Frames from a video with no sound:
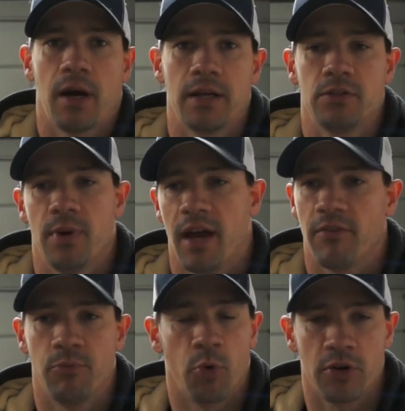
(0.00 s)
I do
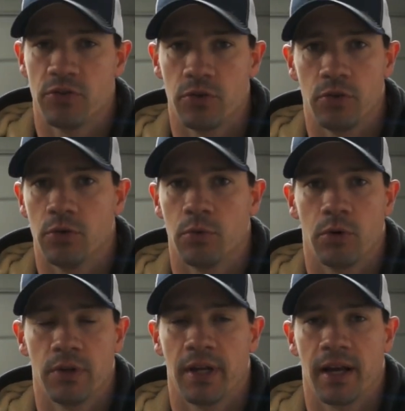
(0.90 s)
have more to do
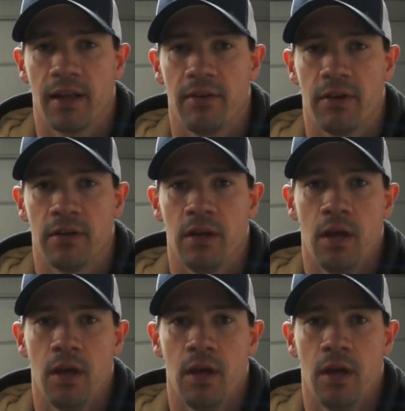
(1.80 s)
on the 911.